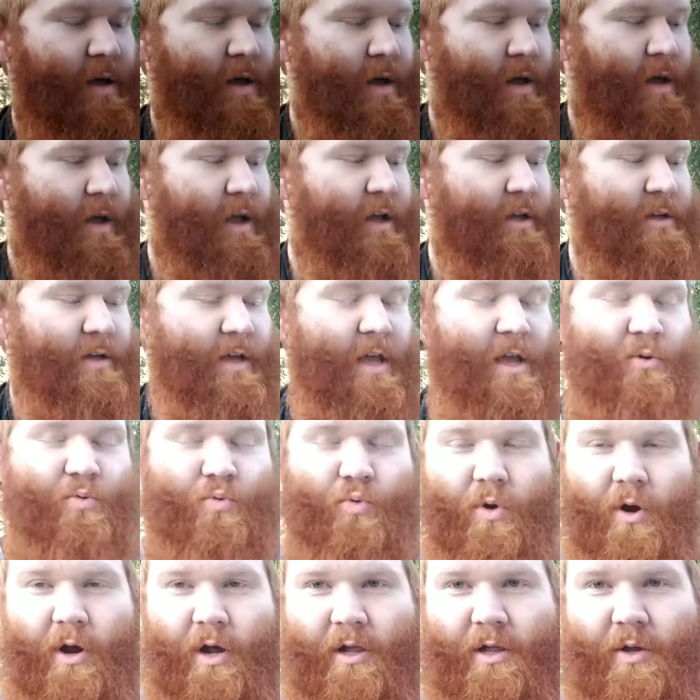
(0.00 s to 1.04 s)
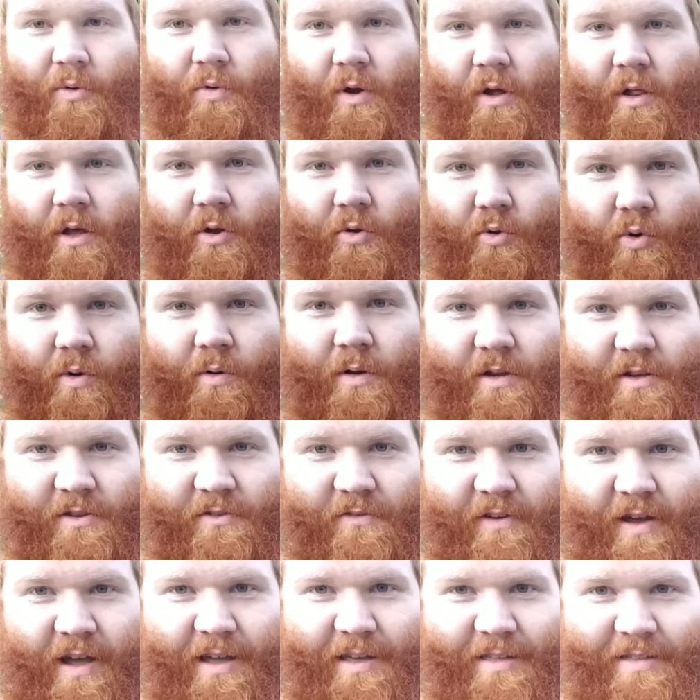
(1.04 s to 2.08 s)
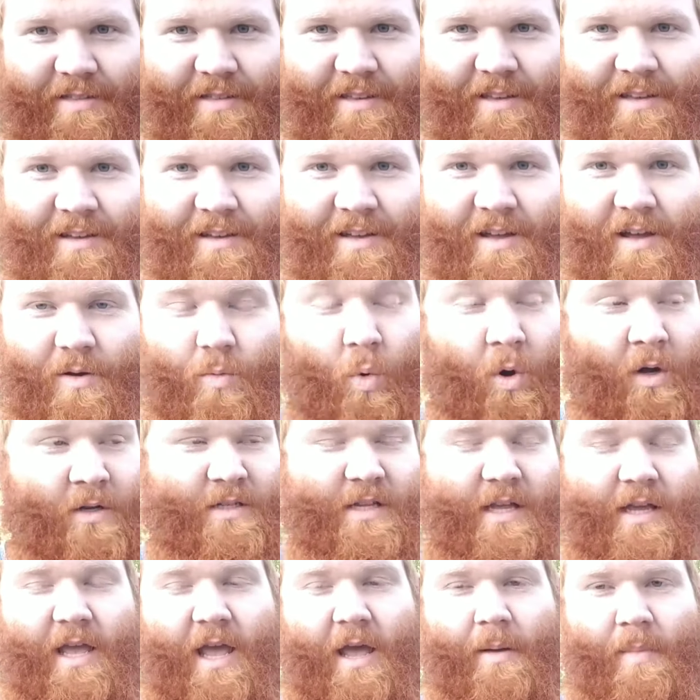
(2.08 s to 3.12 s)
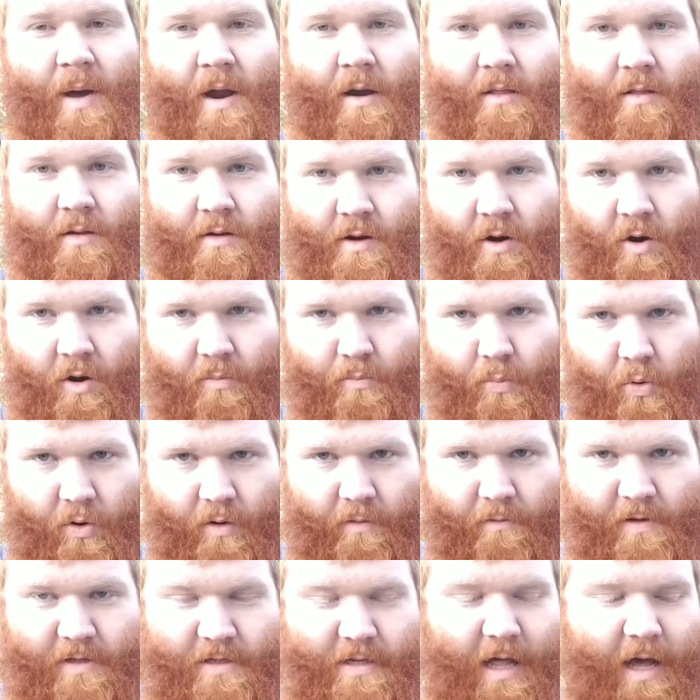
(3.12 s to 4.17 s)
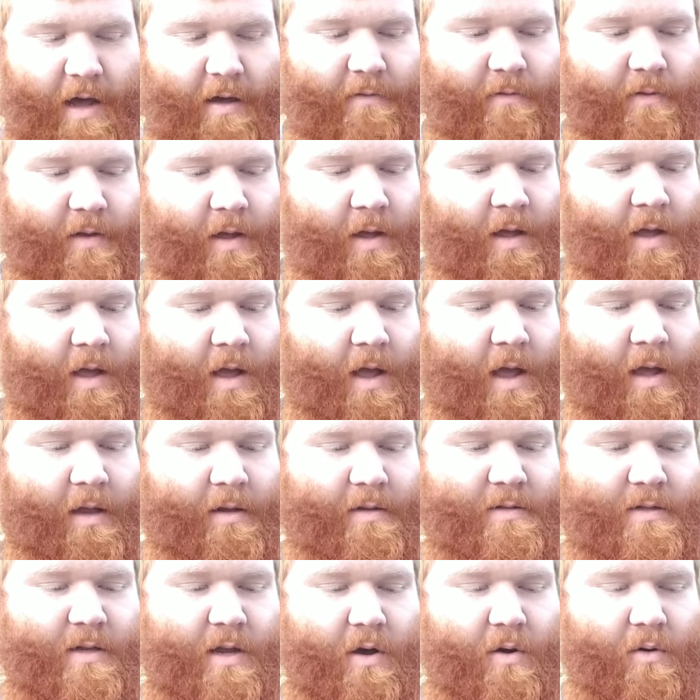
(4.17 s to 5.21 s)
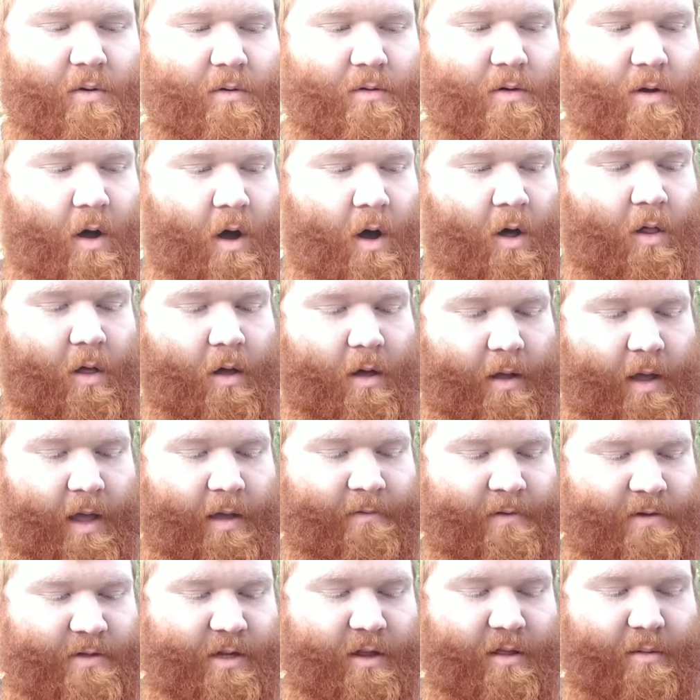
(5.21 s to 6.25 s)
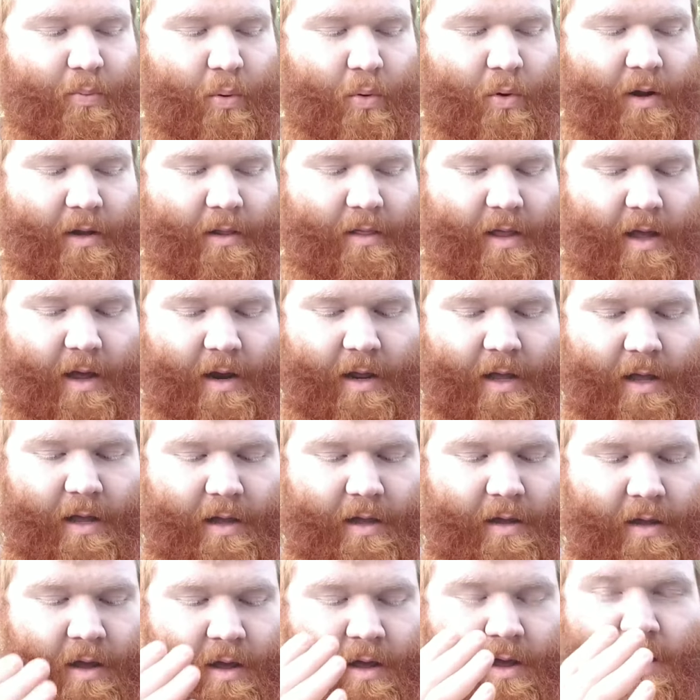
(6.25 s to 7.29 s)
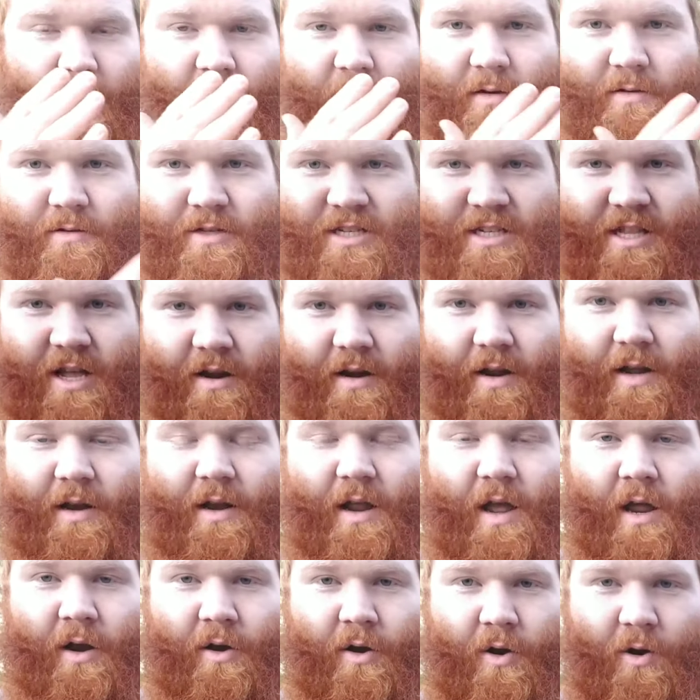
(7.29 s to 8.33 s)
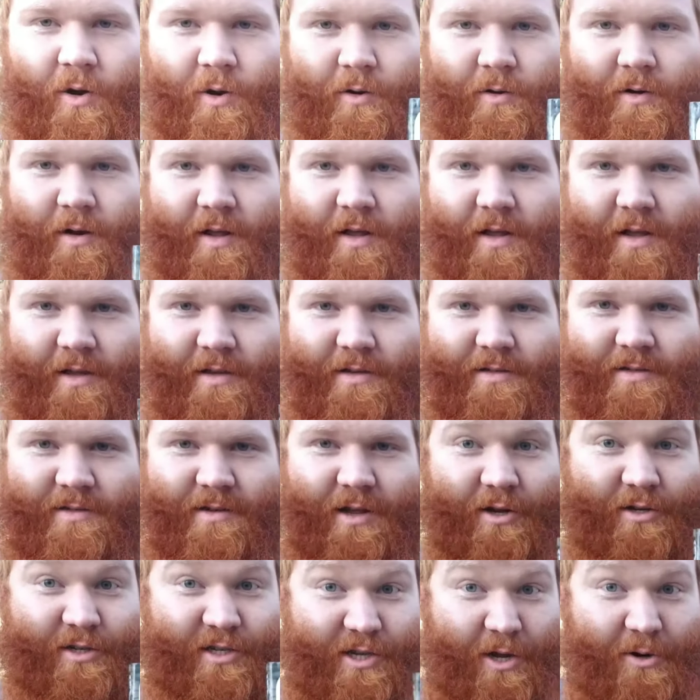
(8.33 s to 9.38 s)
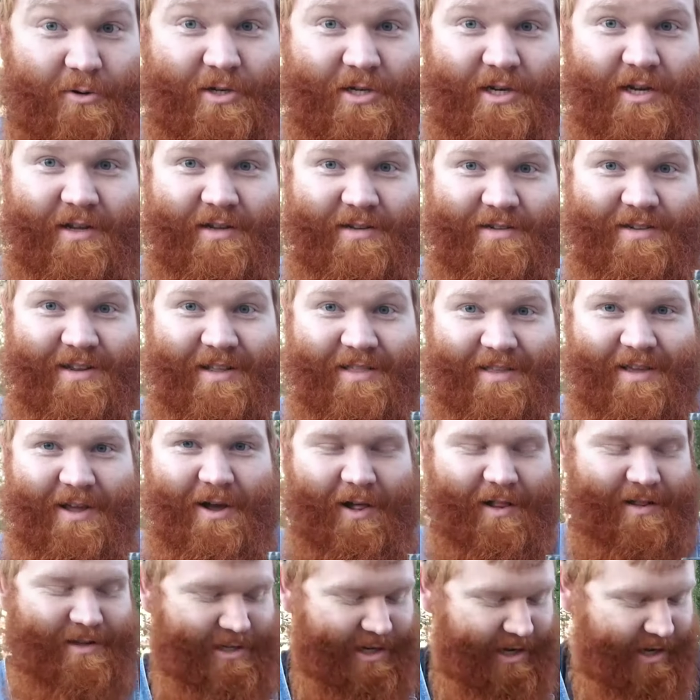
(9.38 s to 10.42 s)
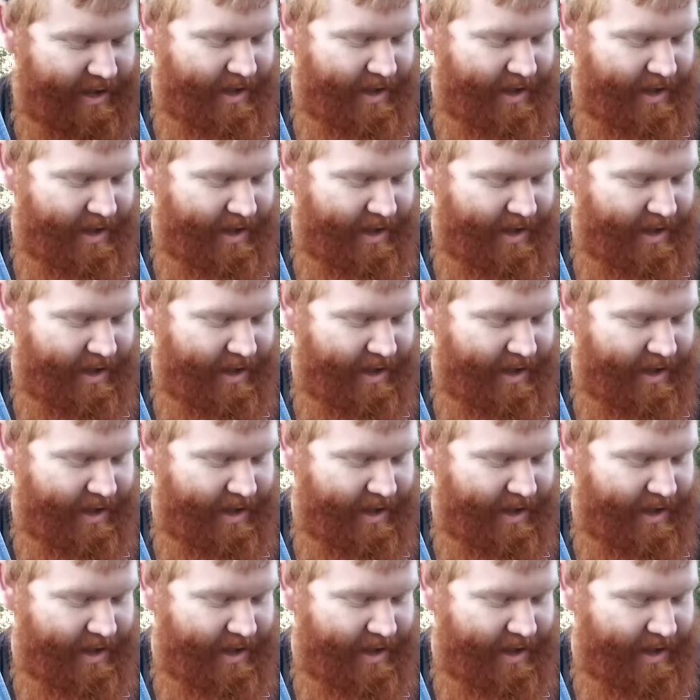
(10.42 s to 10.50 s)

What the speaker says: he really grew in his faith once he came out of the dark point of his life. And so even to the point that he studied and earned his associates in theology,